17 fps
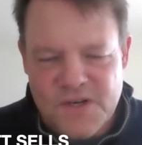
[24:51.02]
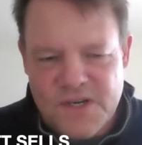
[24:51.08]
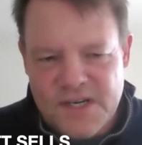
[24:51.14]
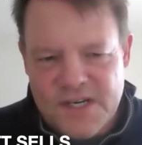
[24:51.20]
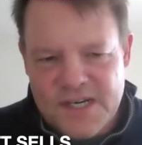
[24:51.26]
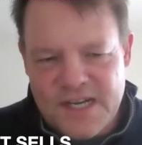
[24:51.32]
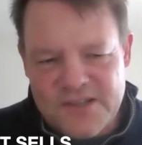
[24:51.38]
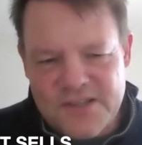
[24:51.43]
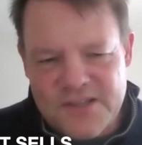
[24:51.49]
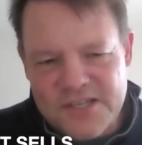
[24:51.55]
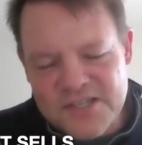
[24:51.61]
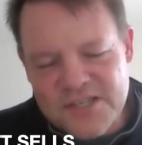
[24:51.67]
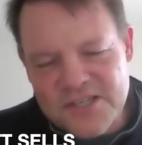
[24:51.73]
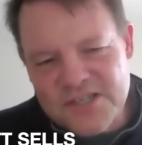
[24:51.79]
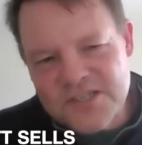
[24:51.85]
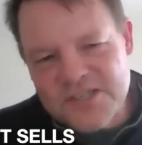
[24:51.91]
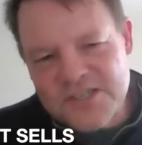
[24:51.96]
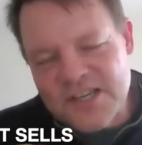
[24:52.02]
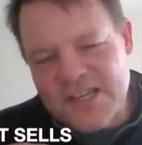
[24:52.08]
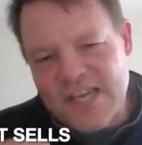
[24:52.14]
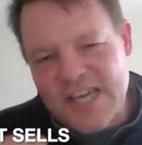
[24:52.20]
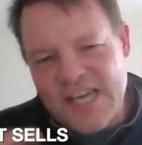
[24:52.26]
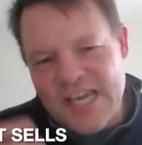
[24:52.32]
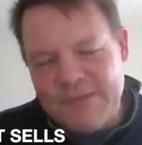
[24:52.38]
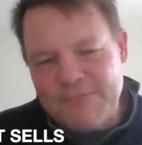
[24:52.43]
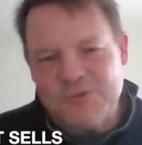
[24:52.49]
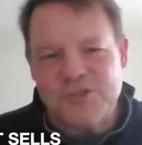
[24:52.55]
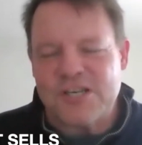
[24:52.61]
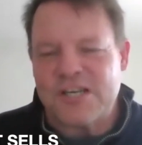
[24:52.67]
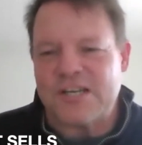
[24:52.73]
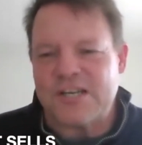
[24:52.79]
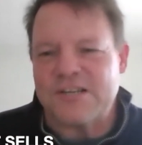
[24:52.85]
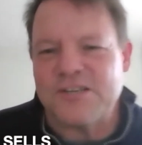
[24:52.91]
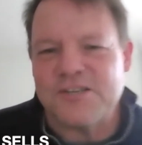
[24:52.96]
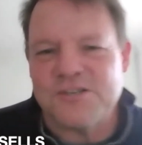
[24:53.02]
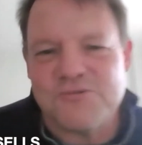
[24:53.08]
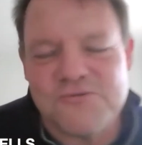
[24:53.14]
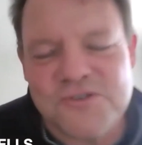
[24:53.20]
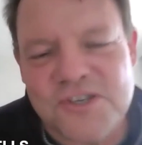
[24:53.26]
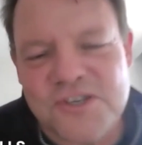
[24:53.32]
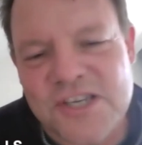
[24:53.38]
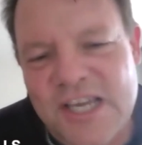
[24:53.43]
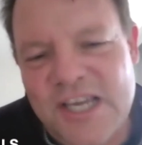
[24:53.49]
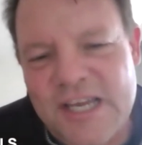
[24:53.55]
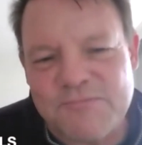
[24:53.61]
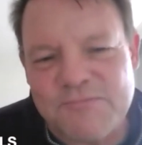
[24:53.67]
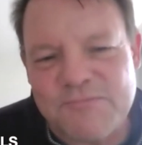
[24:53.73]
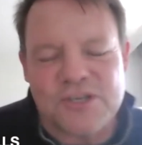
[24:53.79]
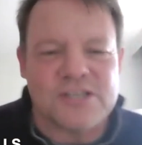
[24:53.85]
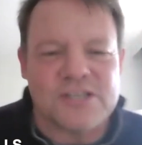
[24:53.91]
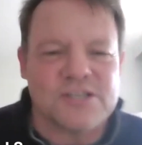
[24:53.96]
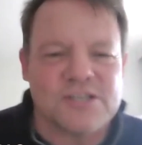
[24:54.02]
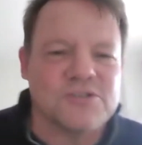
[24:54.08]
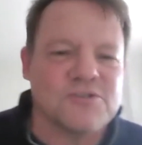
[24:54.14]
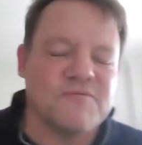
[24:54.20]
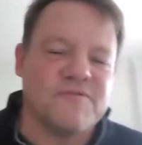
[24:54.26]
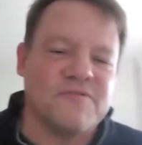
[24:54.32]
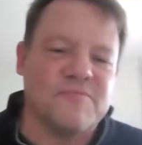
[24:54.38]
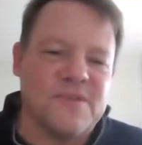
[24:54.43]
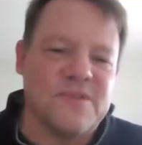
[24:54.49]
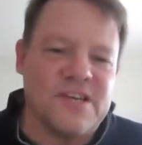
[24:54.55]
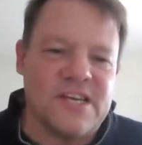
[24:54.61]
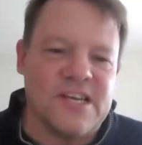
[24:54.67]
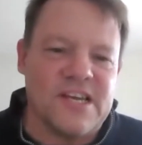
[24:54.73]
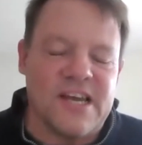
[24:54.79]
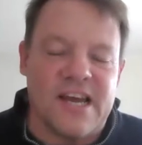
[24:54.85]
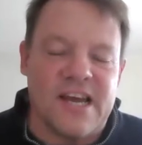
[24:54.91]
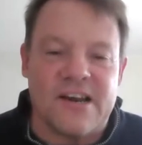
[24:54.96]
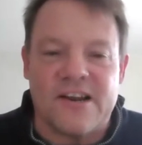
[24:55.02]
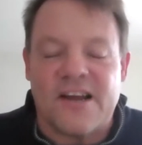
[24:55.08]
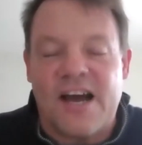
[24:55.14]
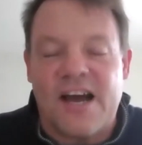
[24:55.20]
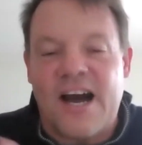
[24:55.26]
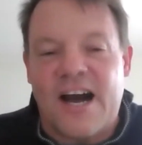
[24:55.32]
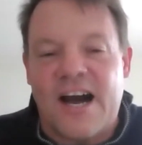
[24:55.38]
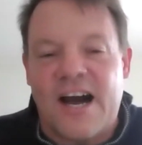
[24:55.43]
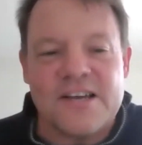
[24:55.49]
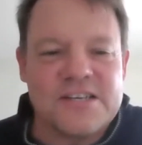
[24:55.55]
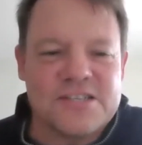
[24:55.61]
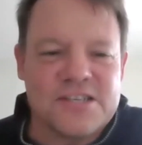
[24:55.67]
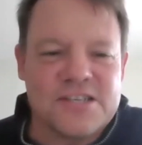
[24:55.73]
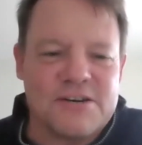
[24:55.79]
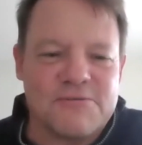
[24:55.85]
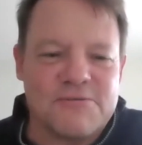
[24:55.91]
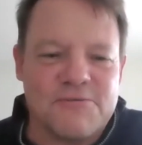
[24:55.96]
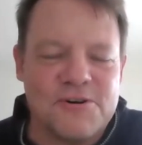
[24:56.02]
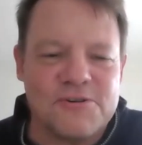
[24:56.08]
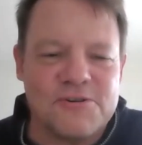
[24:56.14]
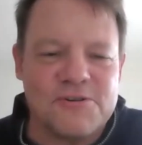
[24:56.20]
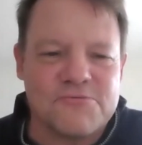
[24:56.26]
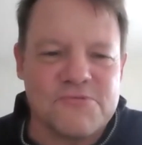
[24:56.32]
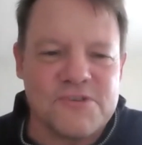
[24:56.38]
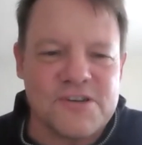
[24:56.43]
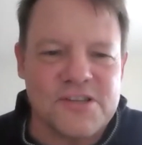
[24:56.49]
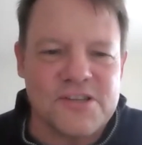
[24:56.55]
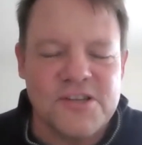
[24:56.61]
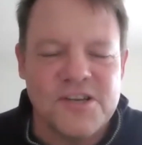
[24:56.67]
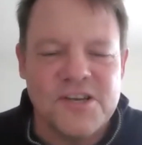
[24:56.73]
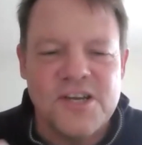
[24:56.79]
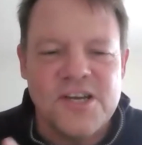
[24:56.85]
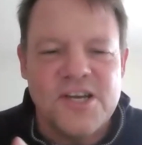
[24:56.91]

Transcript: Now, this is a game change. This was a game changer for me and colleagues I worked with,